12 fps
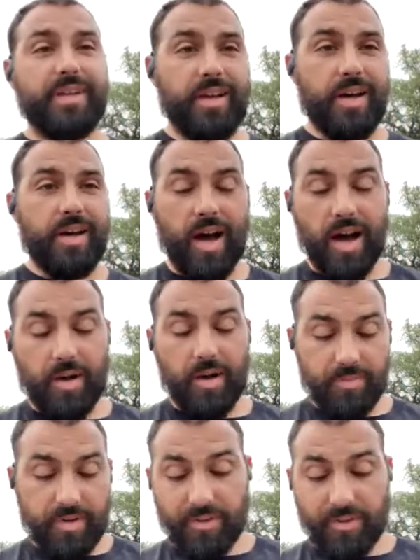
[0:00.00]
Not
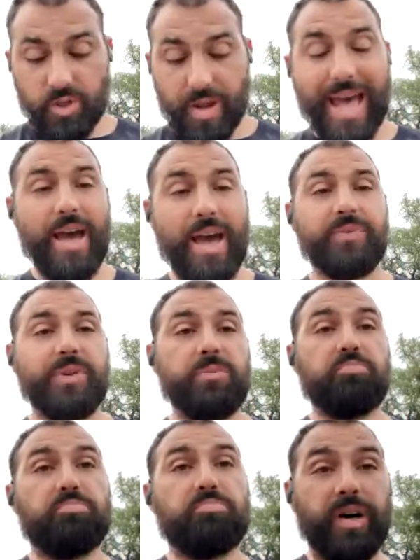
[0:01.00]
that you have to,
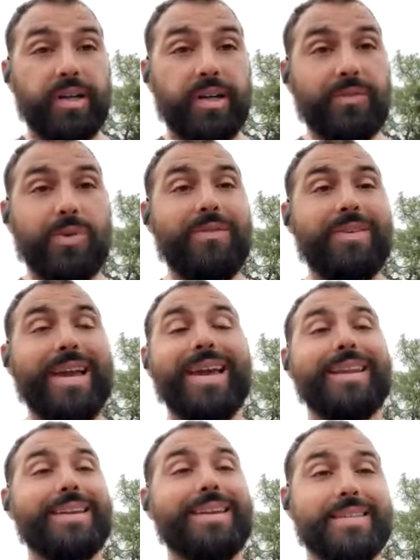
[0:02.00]
but if you have any
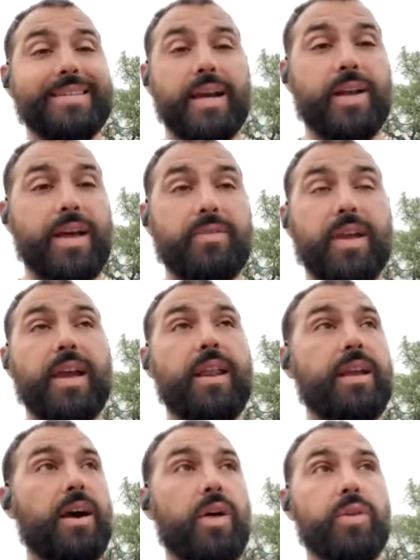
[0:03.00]
desire to have any
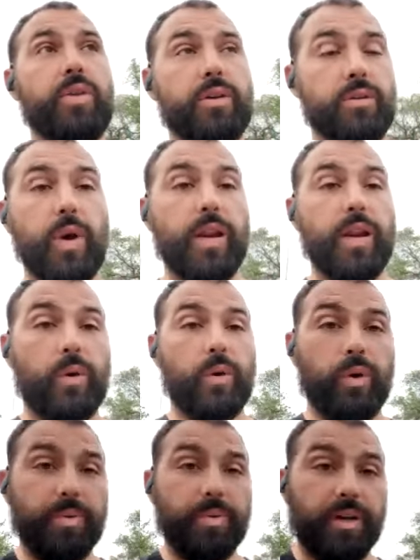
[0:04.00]
other weight equipment
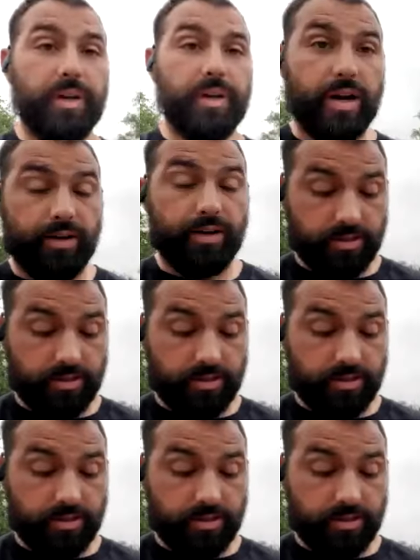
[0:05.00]
in your house,